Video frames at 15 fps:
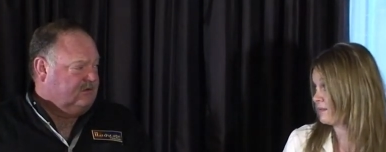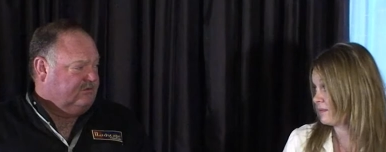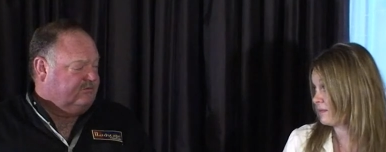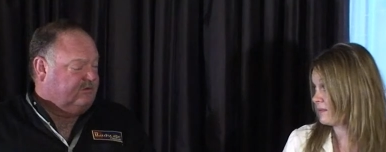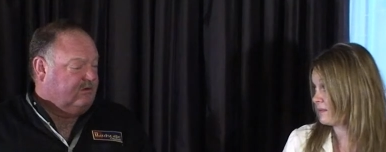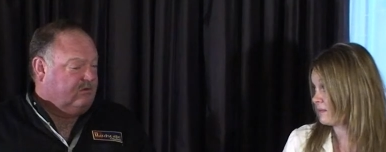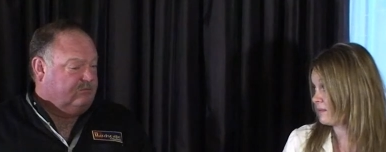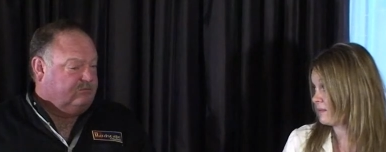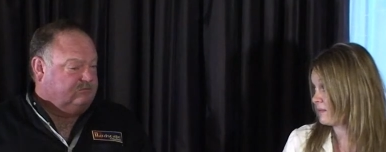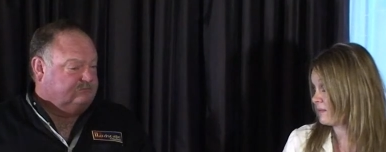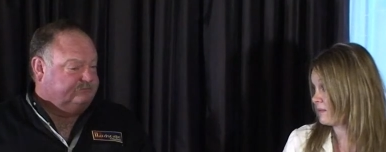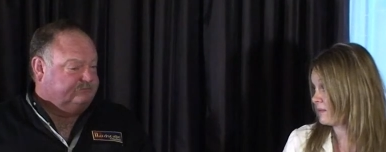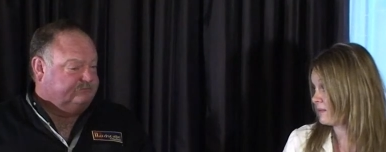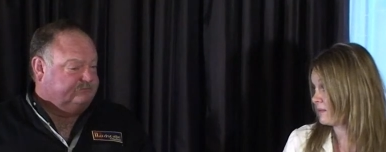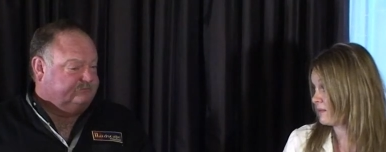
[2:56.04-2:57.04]
Speaker 1: So,
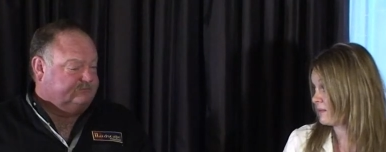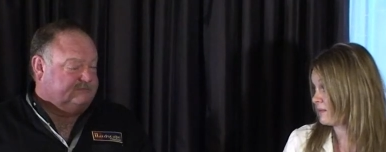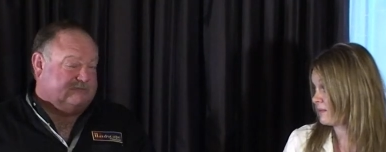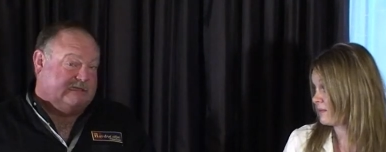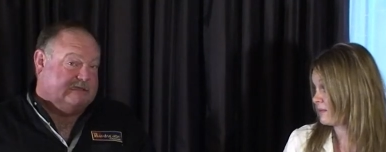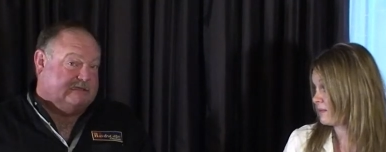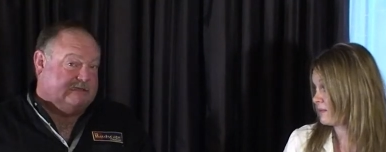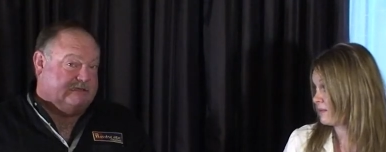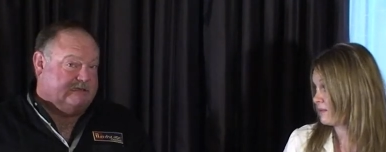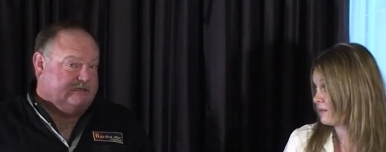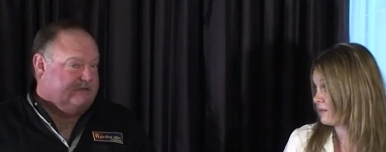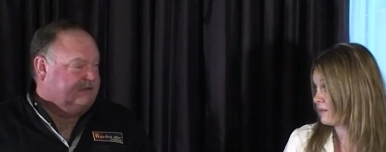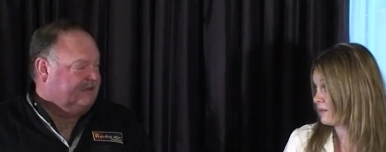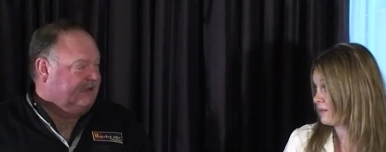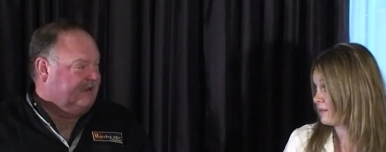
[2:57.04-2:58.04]

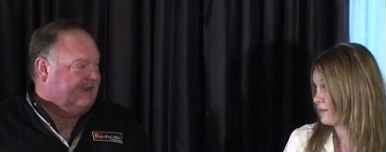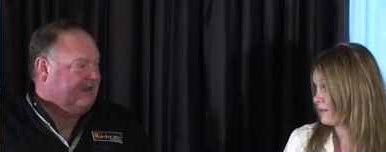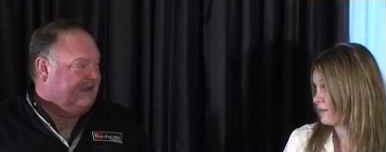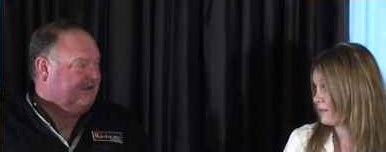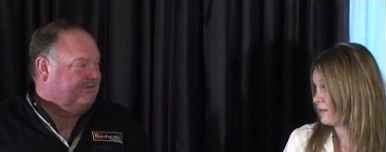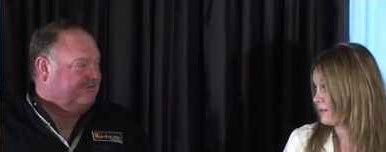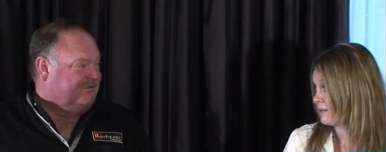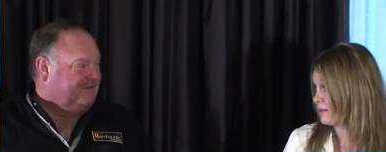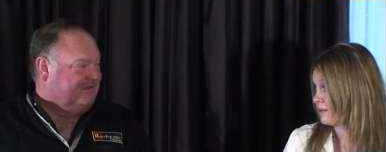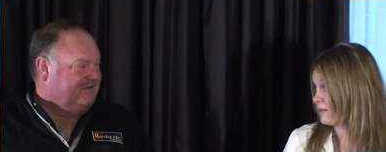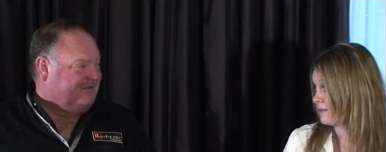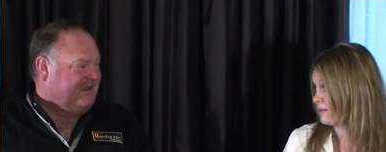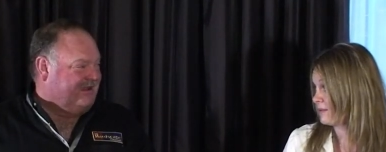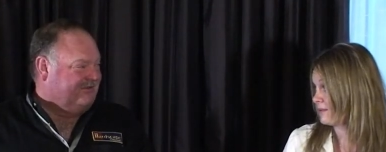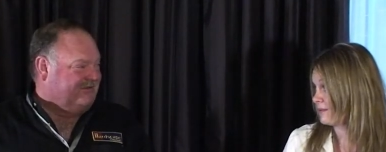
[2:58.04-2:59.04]
any hints for these
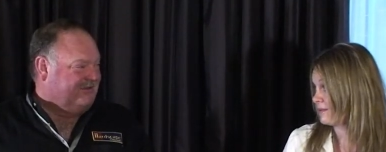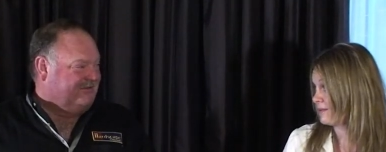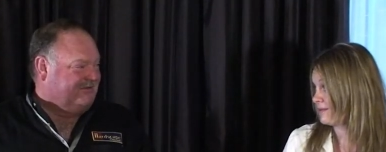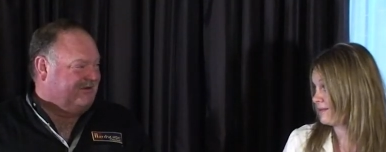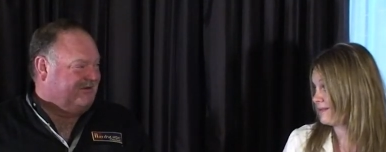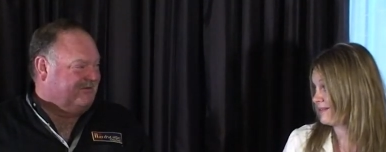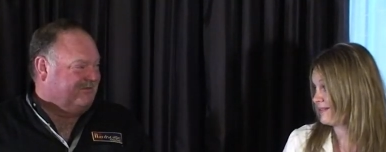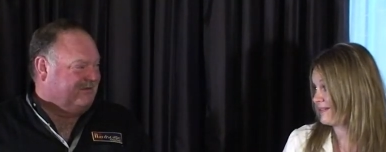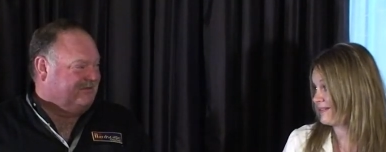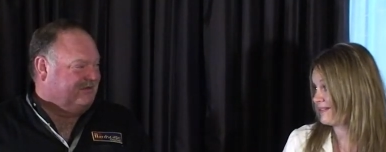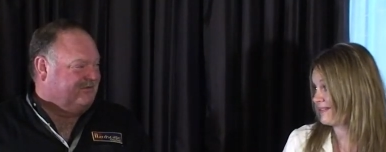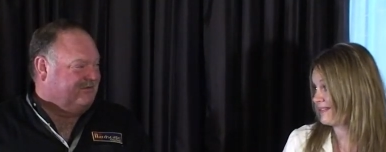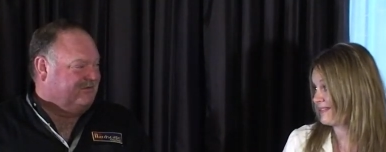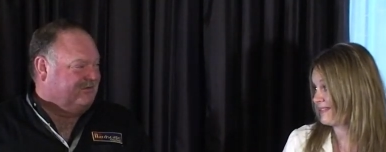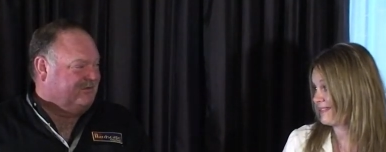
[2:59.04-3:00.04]
guys out there, what they
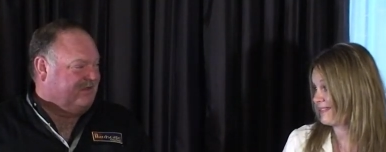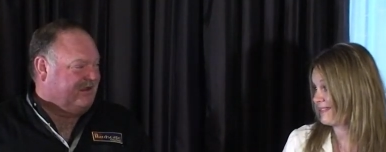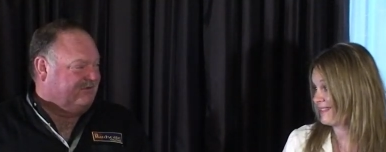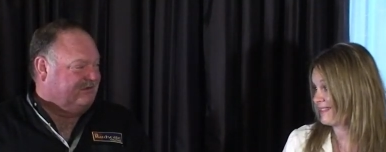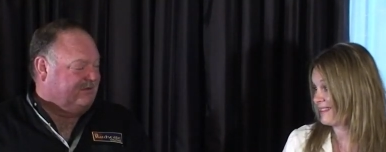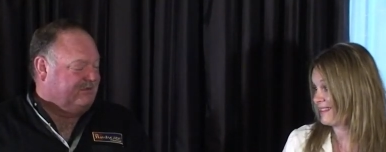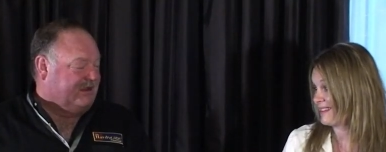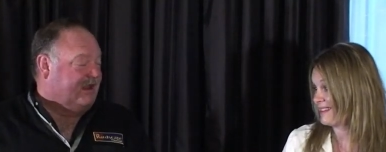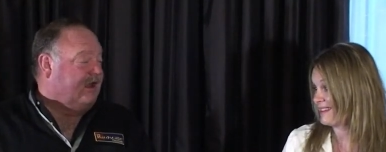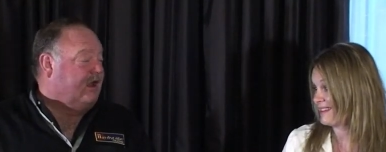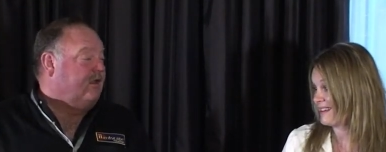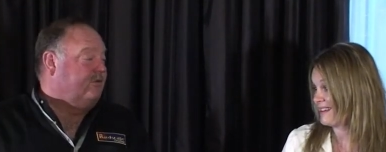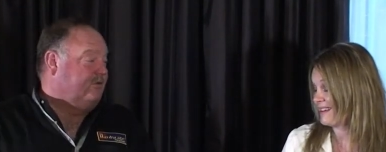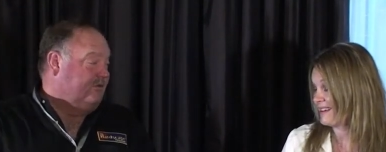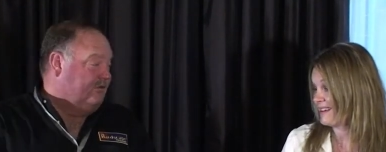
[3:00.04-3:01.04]
should do with ICPI
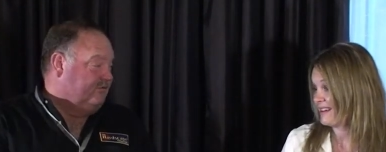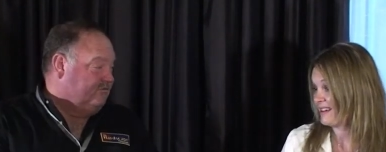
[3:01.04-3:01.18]
other than